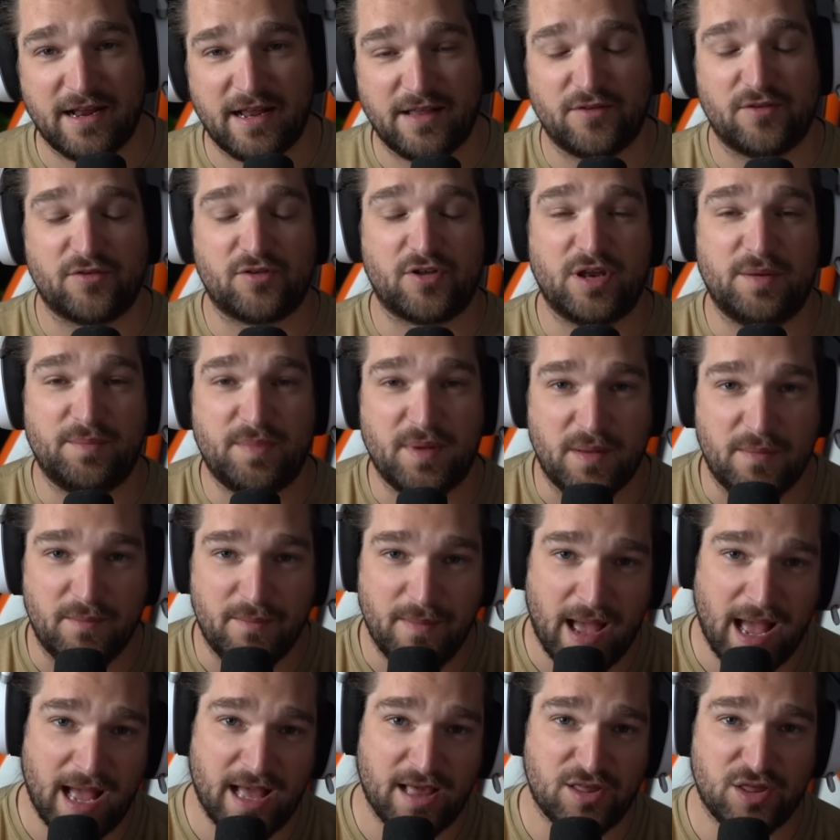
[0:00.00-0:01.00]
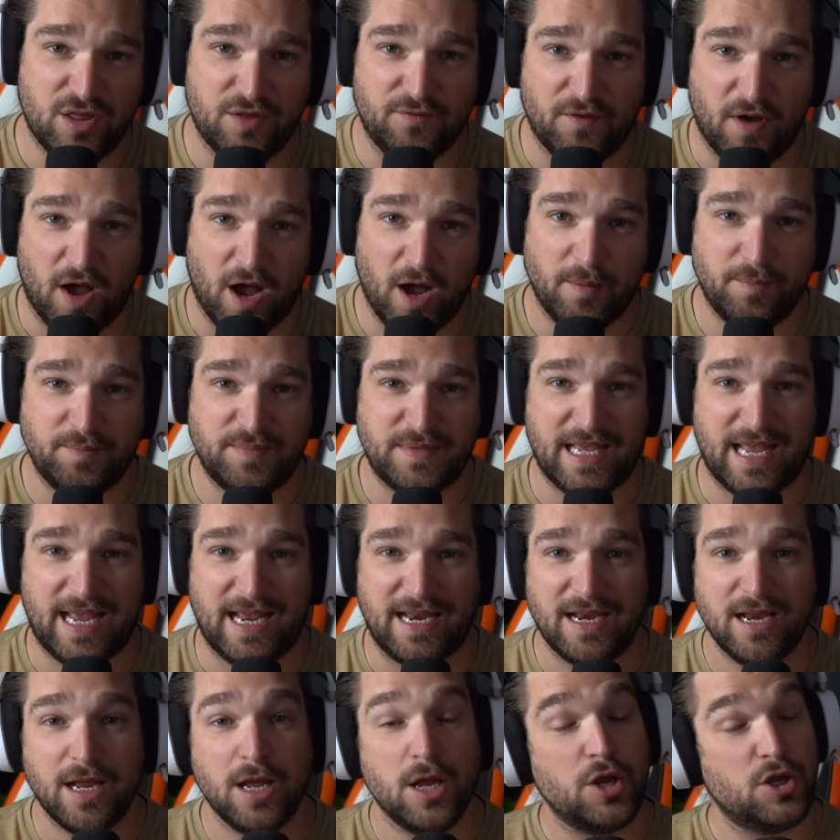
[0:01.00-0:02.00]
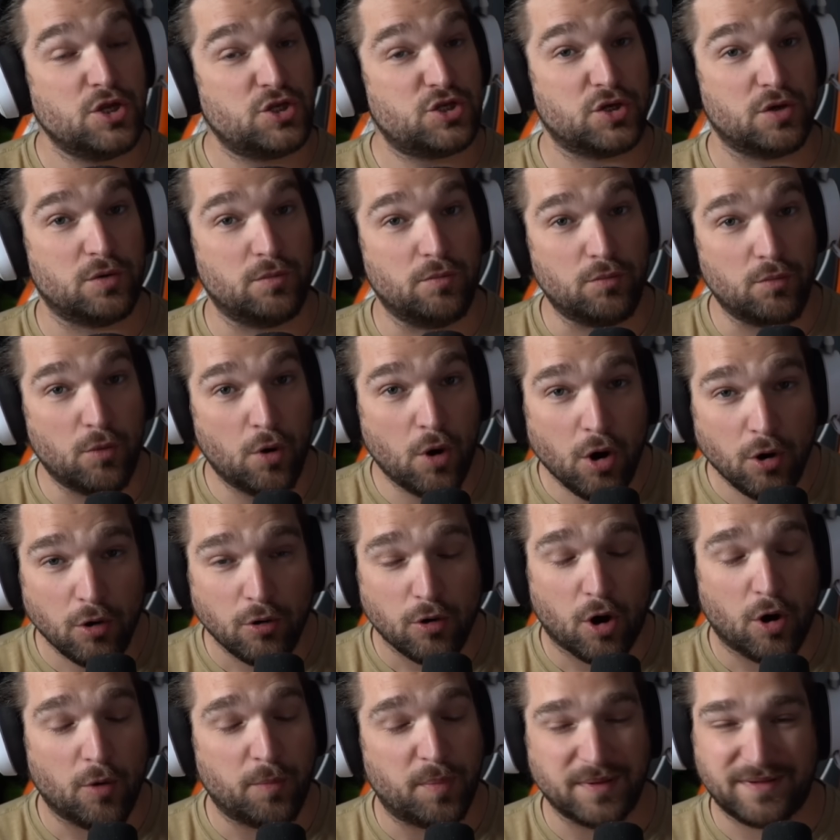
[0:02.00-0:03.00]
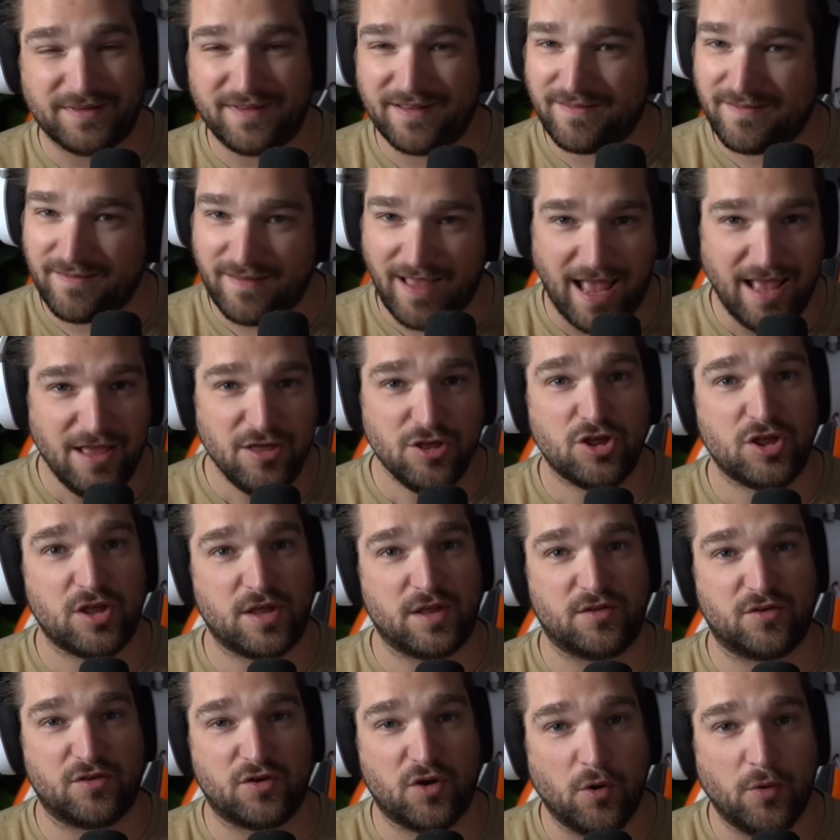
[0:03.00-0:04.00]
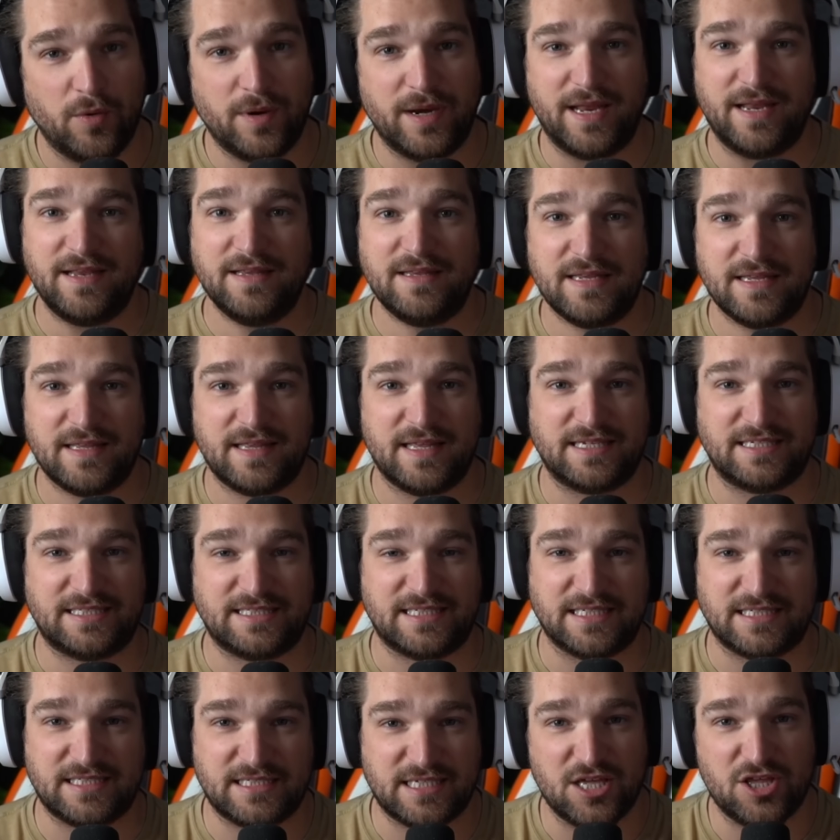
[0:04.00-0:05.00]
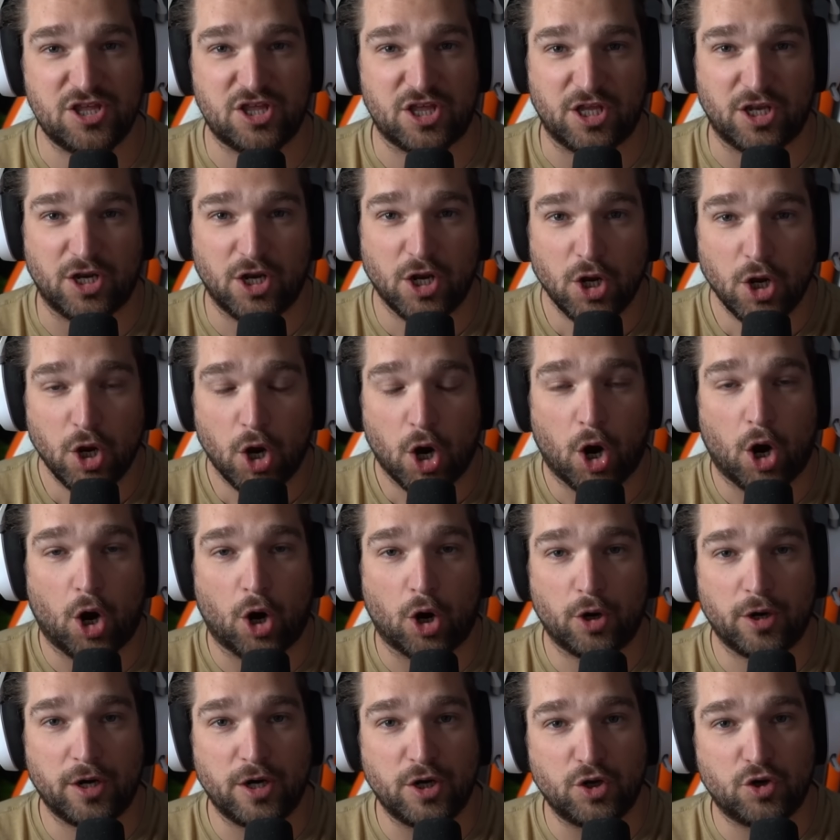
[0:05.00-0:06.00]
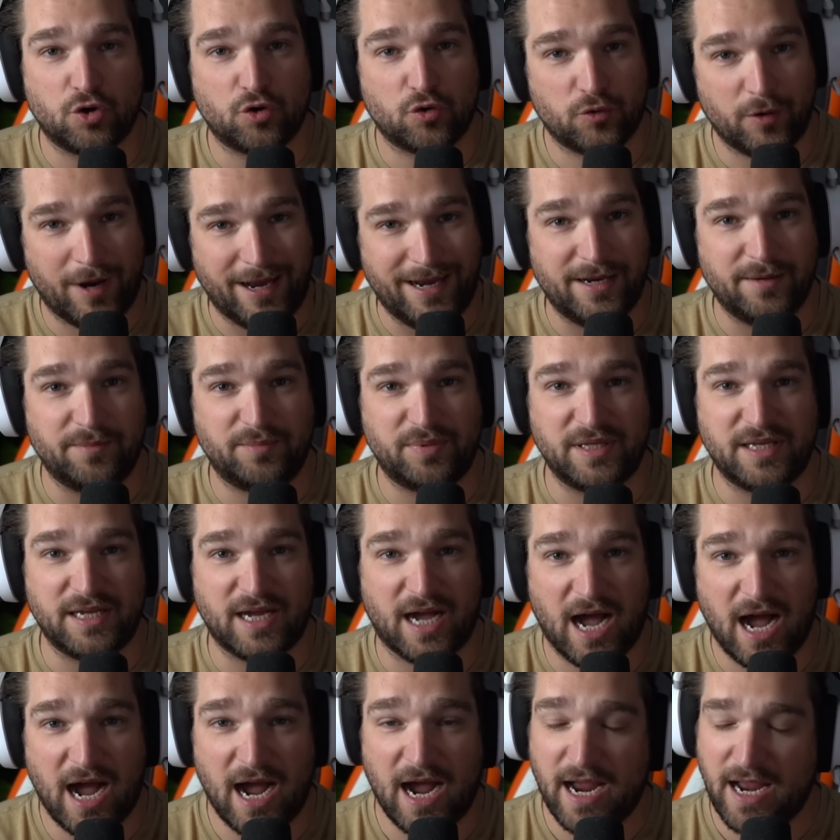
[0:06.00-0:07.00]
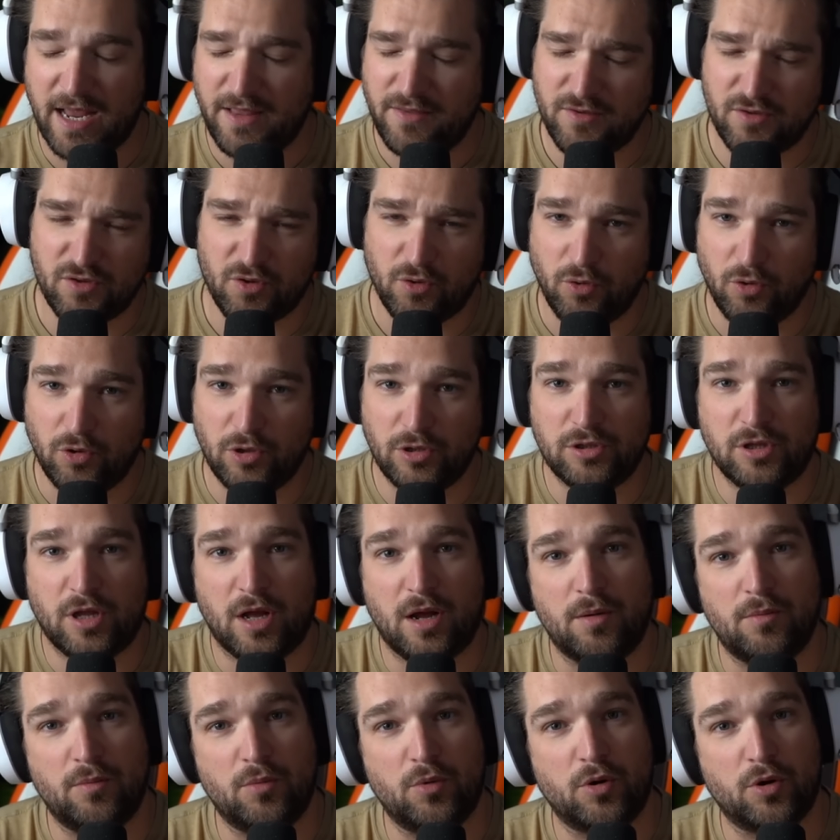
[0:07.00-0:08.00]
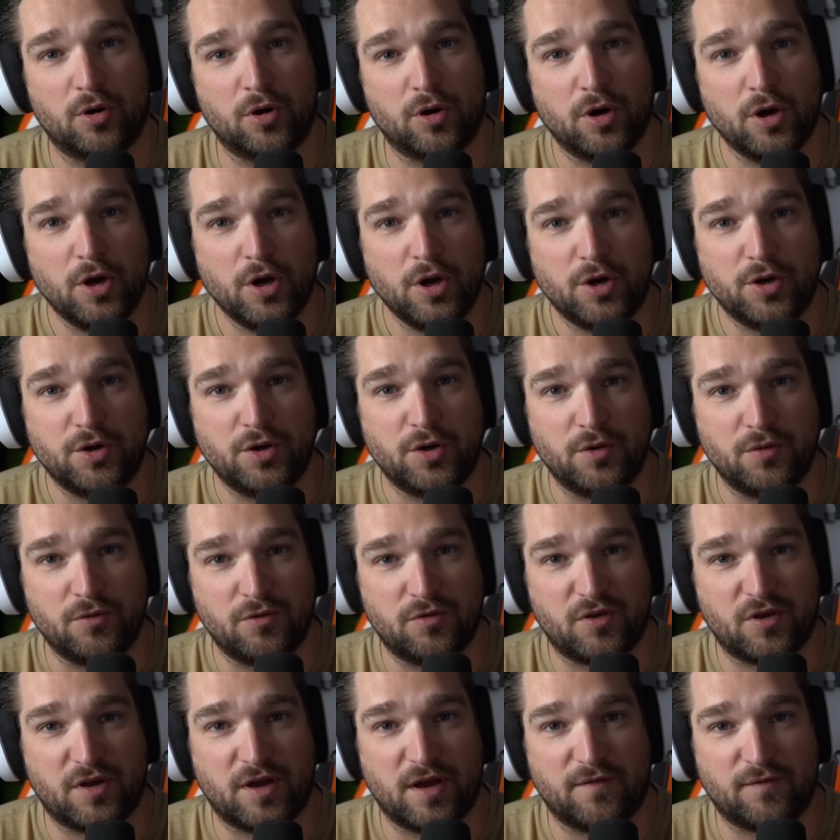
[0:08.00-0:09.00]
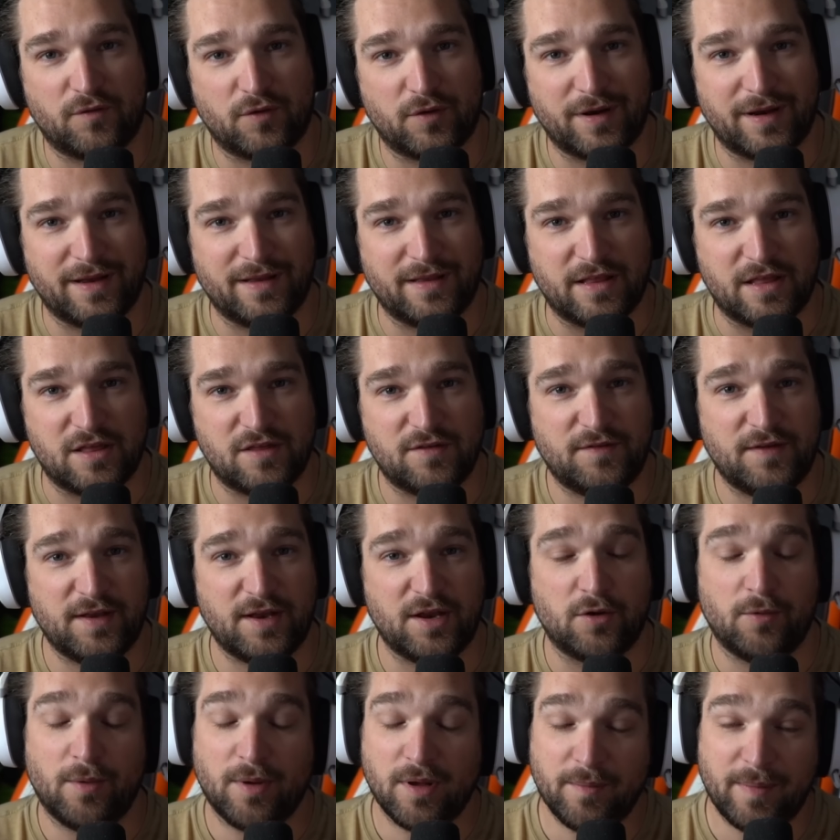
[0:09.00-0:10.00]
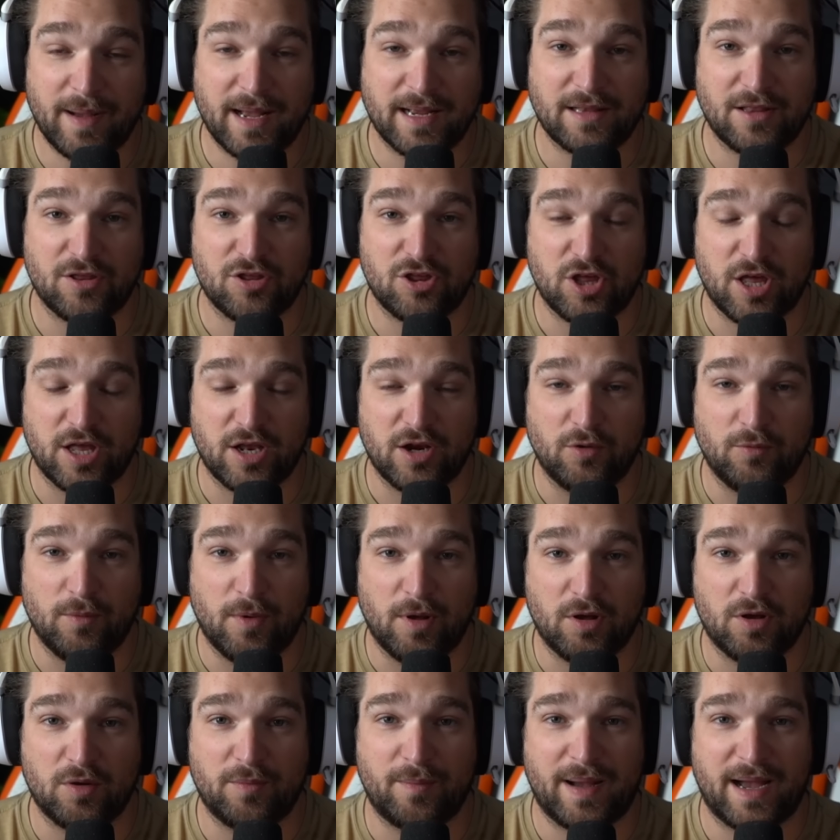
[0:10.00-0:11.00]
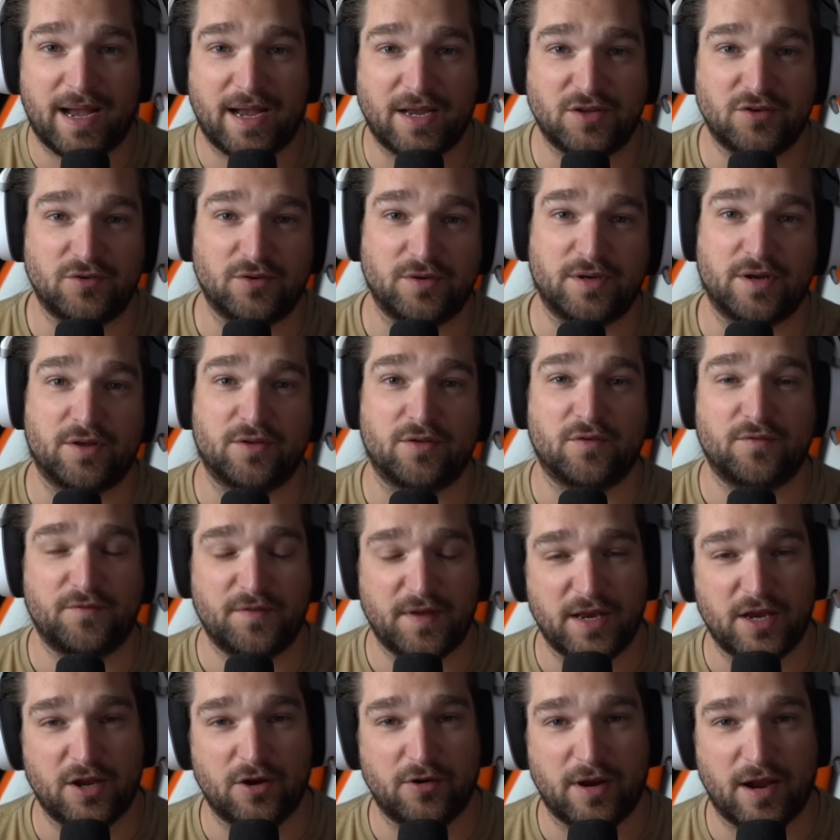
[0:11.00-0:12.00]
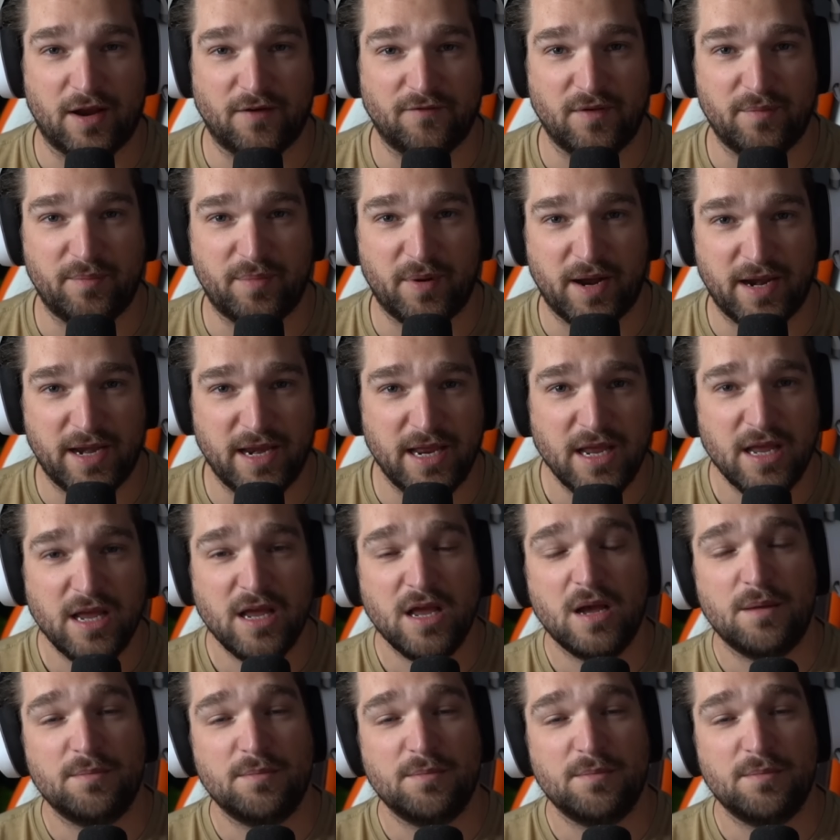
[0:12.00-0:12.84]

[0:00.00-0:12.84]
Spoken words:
And there's going to be a massive update tomorrow. But the tensions going into this decision are incredibly high. And there's a whole lot more news to cover in this video. Welcome back to the channel. Welcome back to another video, everybody.